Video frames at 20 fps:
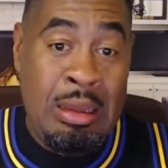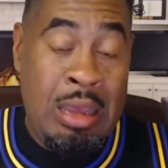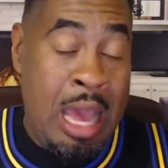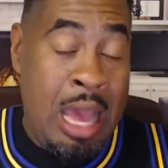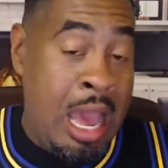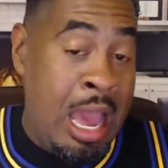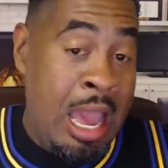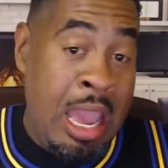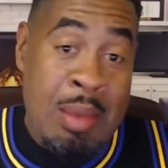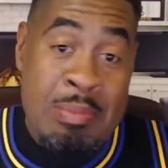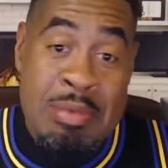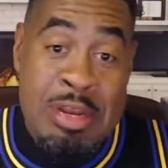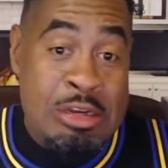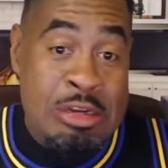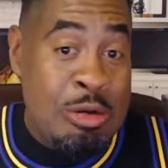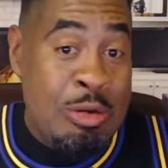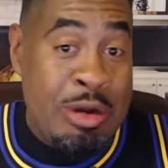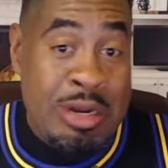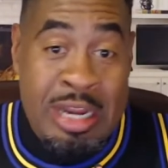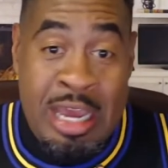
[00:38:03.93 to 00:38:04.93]
I ain't been
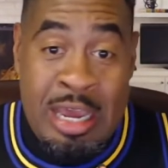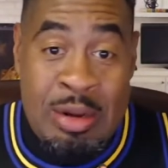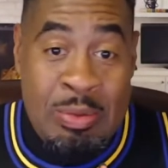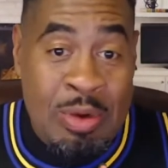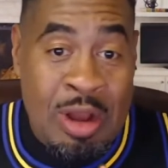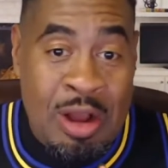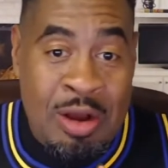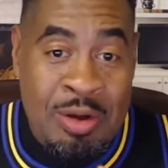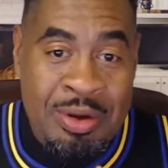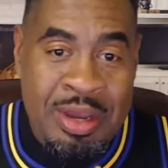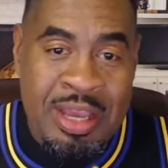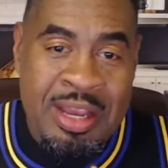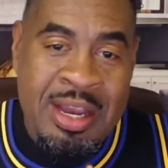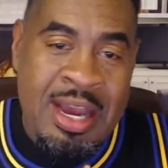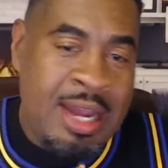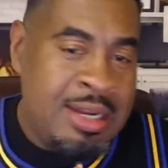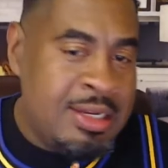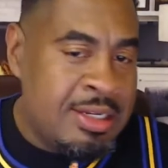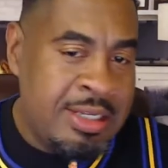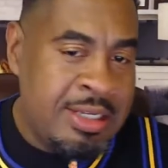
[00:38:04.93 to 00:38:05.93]
doing nothing wrong. And
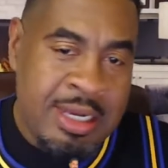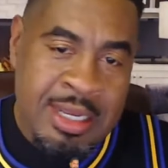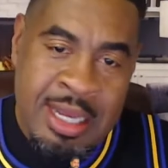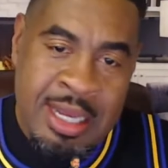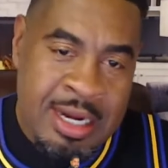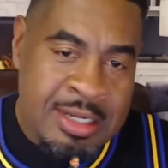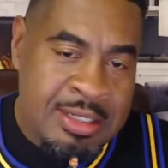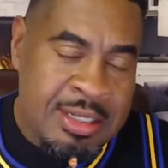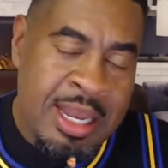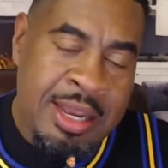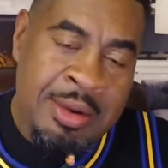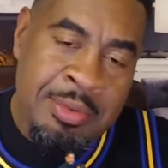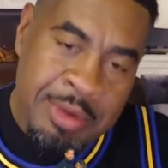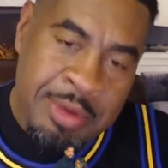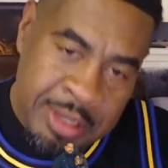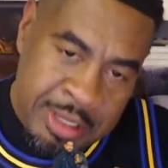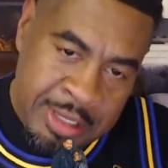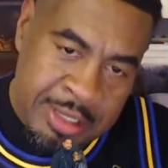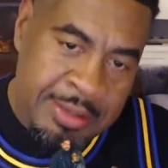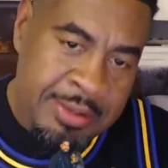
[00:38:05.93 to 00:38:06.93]
God just looking at us like,
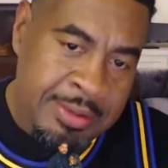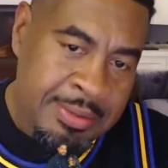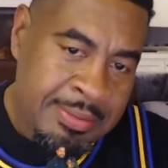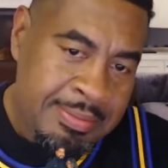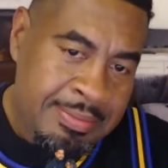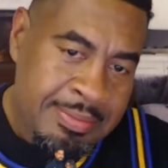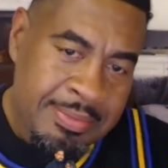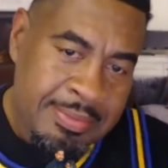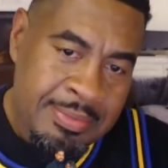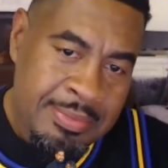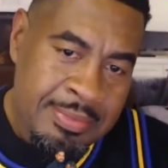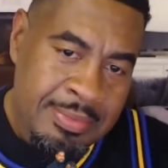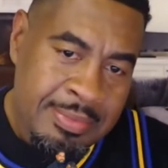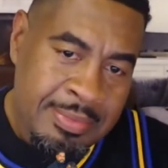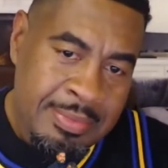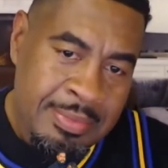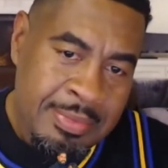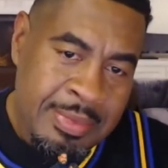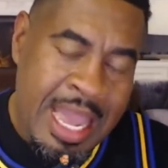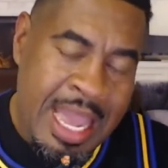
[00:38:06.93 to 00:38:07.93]
really?
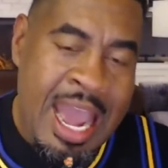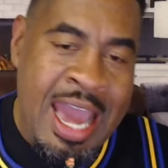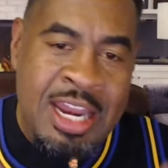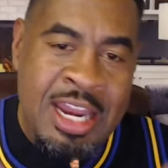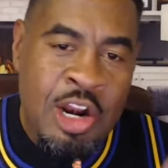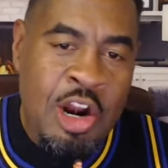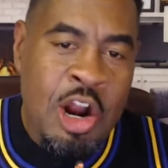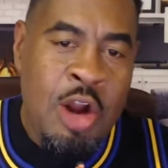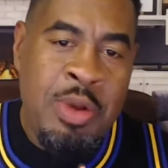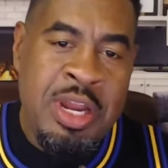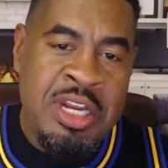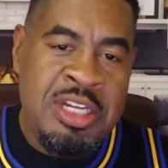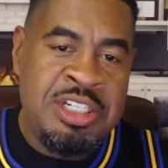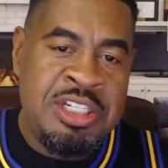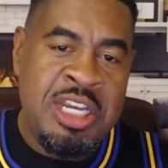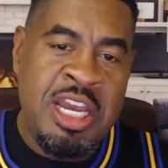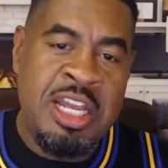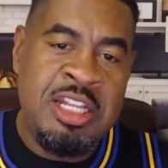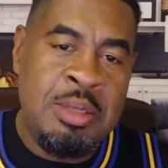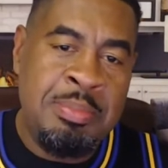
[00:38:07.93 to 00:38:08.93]
Now, I done already
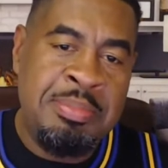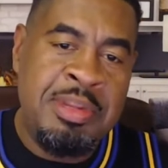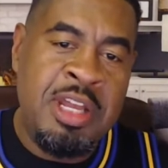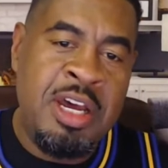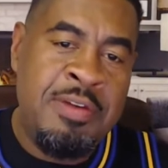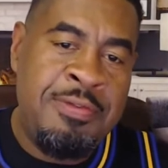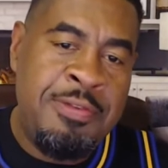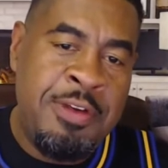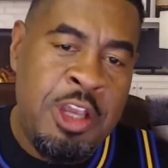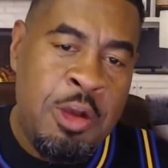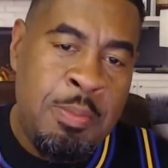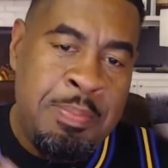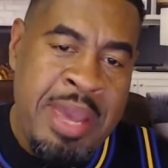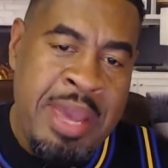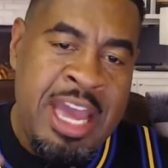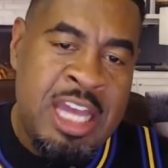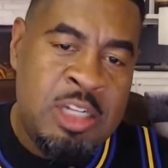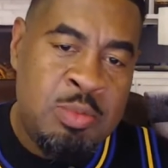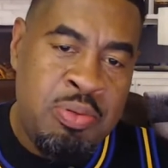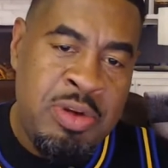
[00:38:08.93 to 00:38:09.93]
shed the blood for your
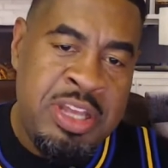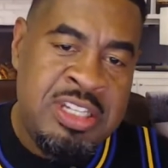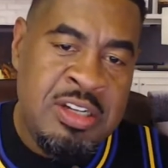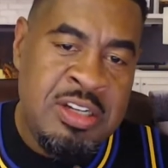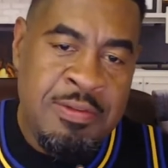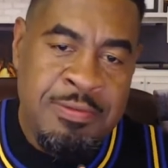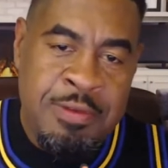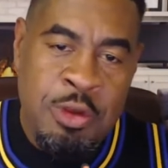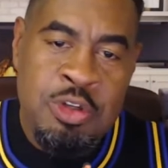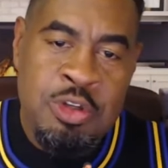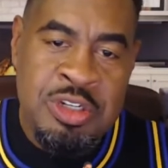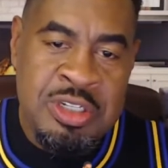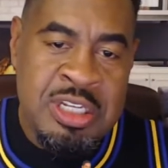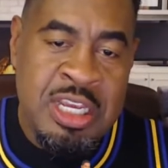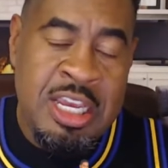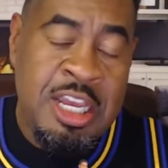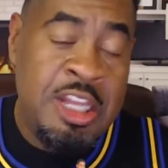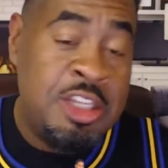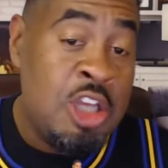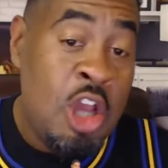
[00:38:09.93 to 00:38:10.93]
past, present, and future
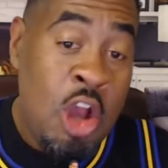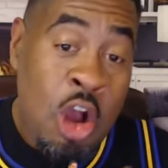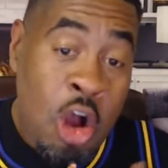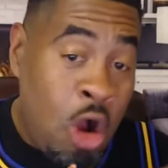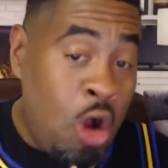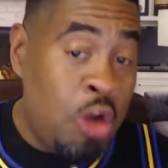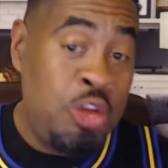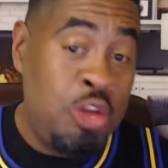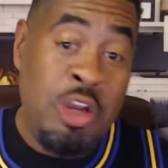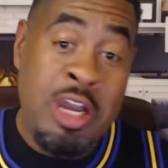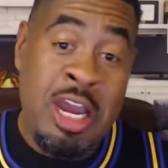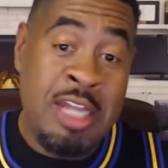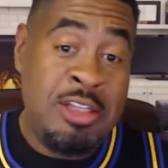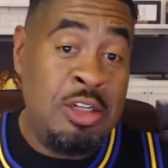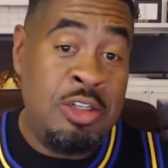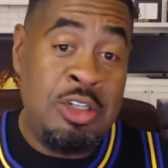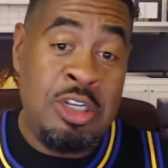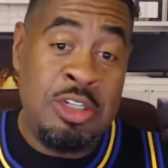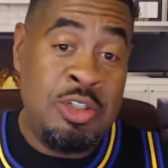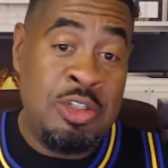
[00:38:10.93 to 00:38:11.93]
sins. All you got
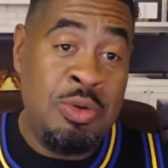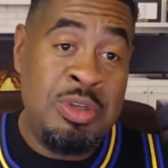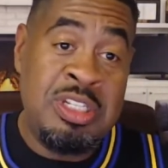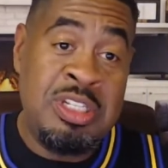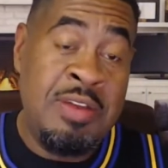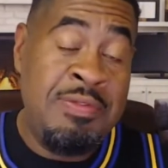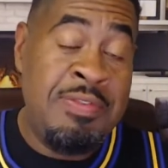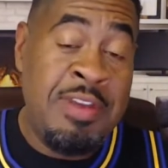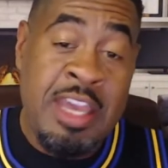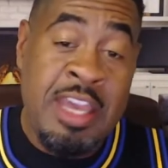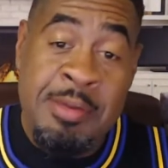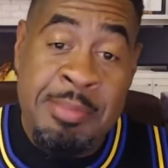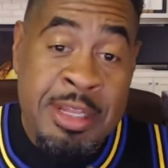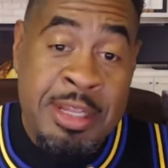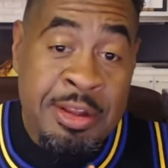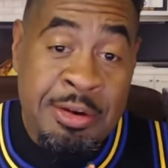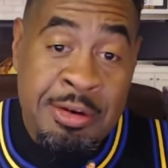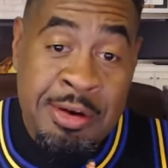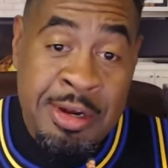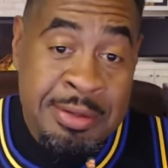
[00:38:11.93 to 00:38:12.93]
to just do is say, forgive me,
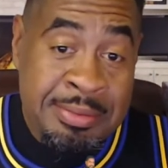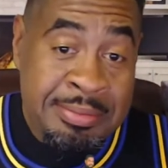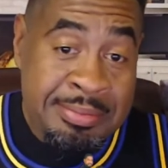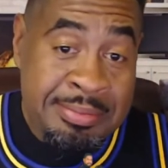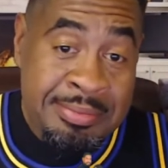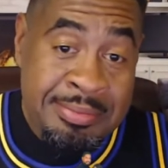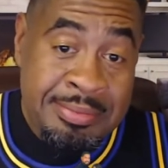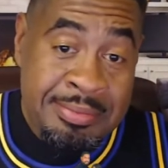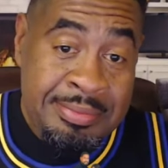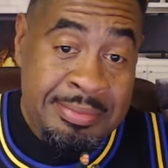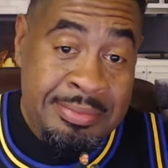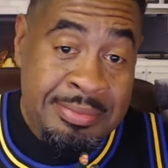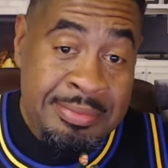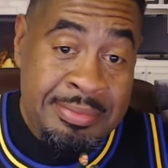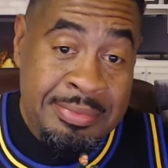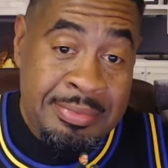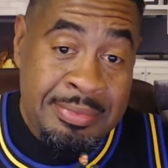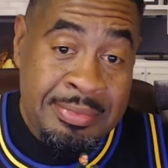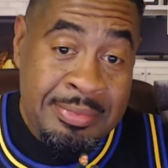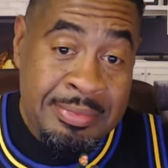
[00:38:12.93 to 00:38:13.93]
Lord.
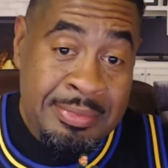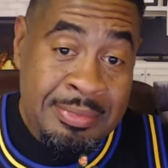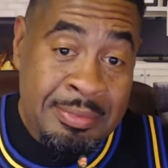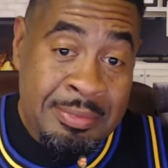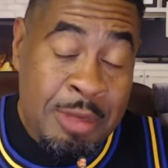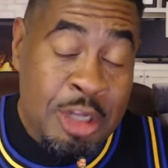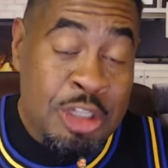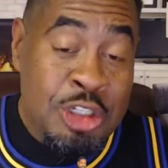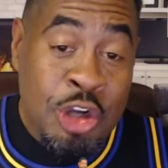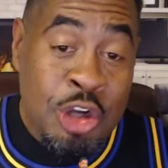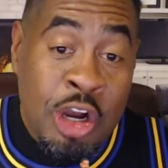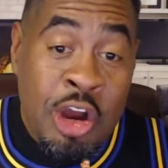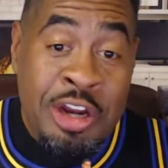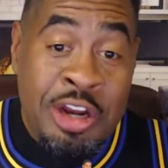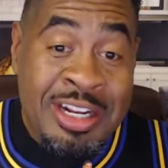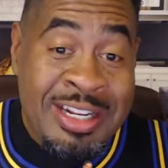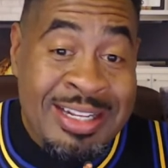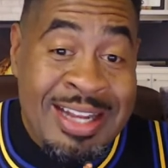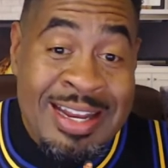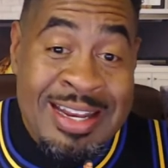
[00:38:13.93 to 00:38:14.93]
But you're going
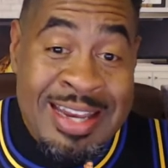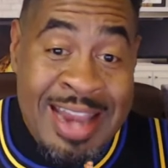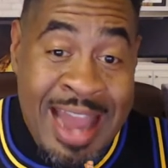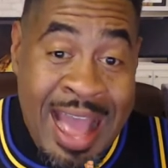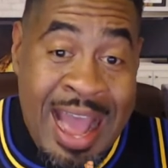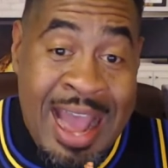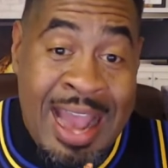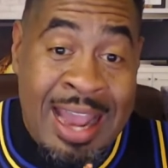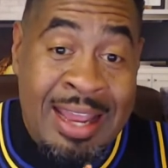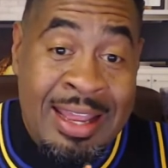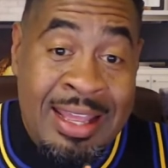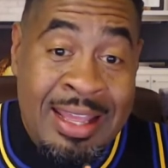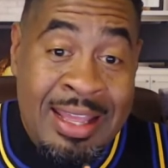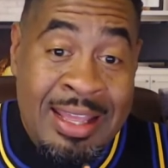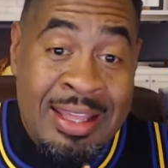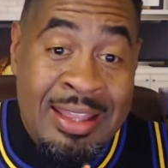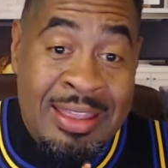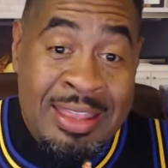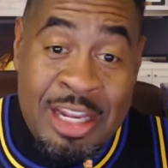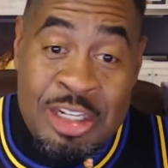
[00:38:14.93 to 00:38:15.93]
to deny
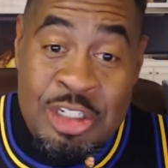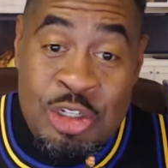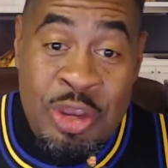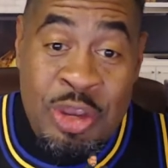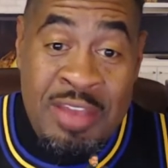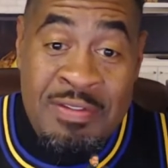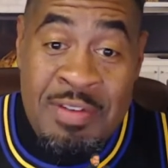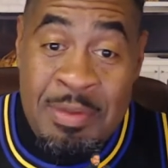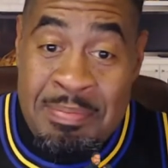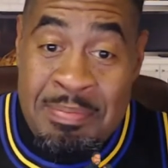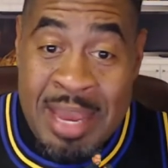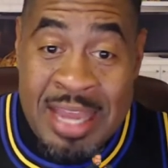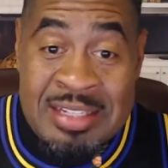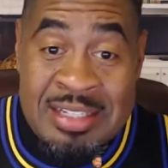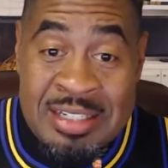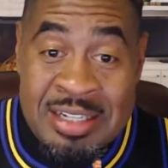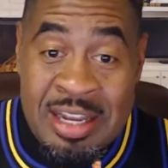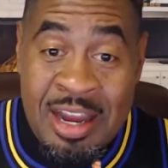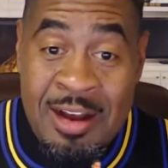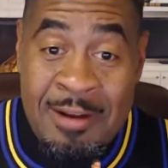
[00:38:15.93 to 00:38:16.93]
that you even
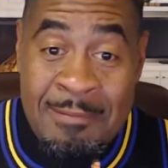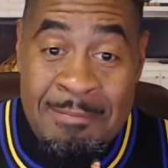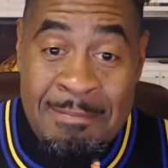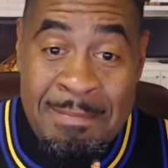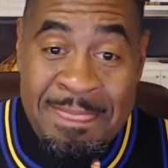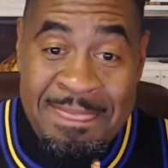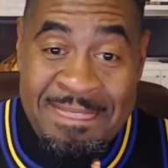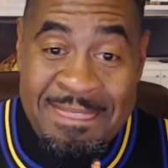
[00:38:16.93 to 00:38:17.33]
messed up.